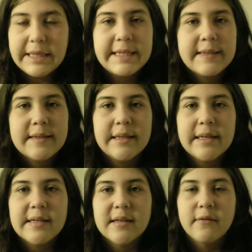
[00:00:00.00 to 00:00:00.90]
this
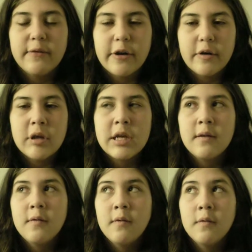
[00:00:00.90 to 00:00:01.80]
is a
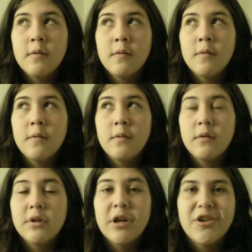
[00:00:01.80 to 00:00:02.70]
very
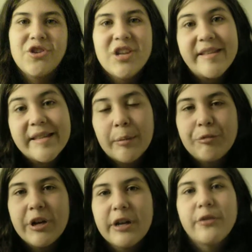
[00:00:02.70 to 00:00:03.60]
touchy
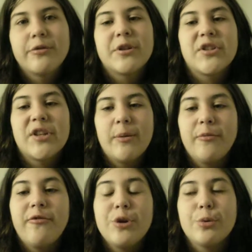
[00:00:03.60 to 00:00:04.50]
subject for
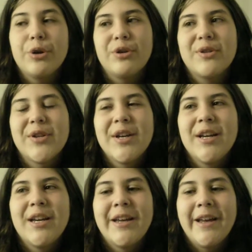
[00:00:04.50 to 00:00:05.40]
some viewers.
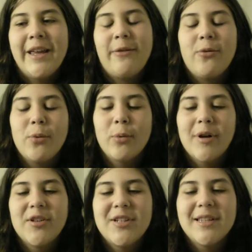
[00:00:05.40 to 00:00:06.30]
If you were
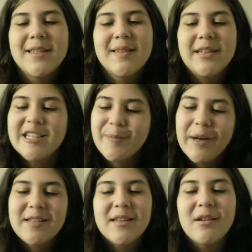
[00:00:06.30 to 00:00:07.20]
watching this and
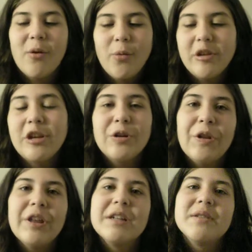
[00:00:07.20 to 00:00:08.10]
expecting only
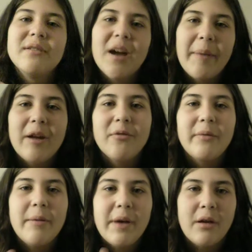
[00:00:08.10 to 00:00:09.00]
good things to come out of
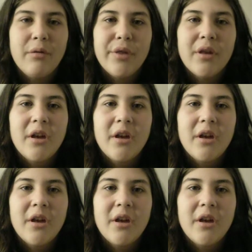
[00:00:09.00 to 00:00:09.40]
my mouth,